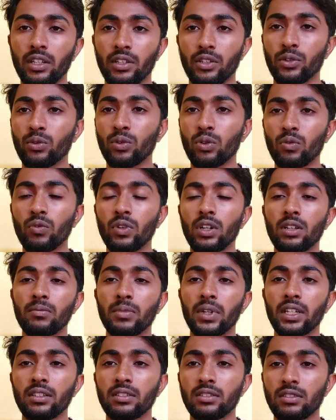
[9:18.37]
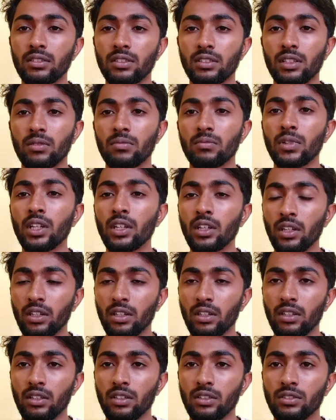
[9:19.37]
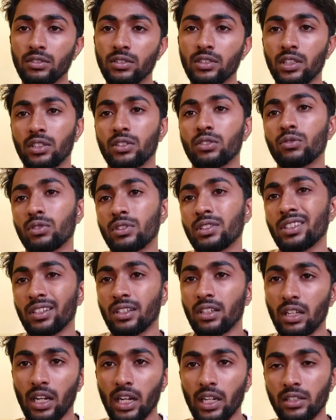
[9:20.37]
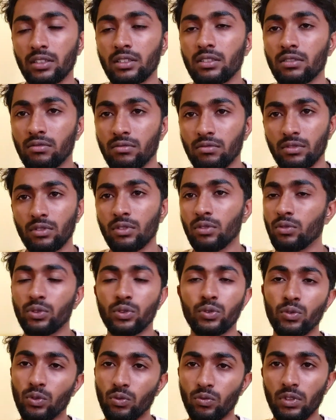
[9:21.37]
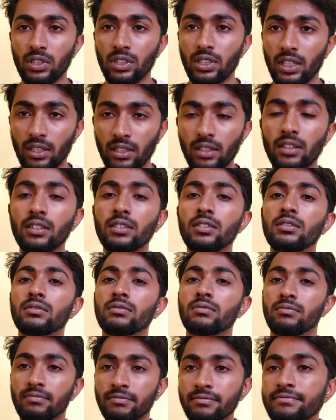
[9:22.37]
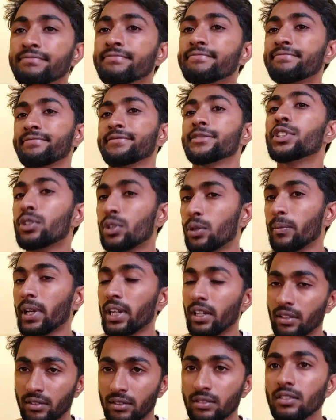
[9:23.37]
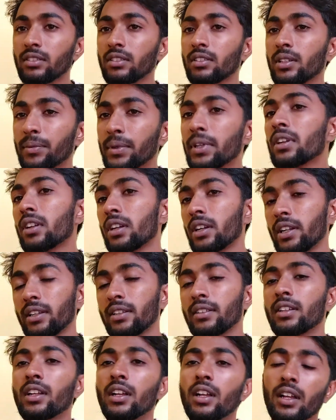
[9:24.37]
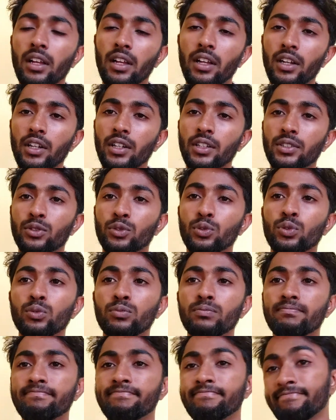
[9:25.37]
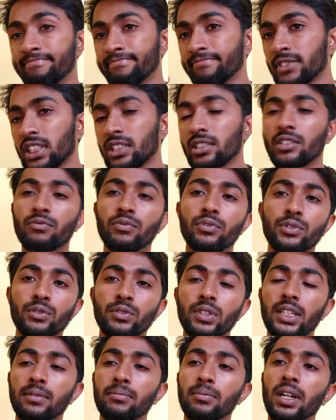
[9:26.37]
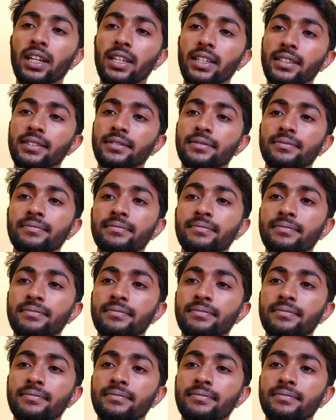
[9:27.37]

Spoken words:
Like you don't want to buy a system just to sit and crash. No, you don't want that. You need to make it running. So that's it for today. Bye.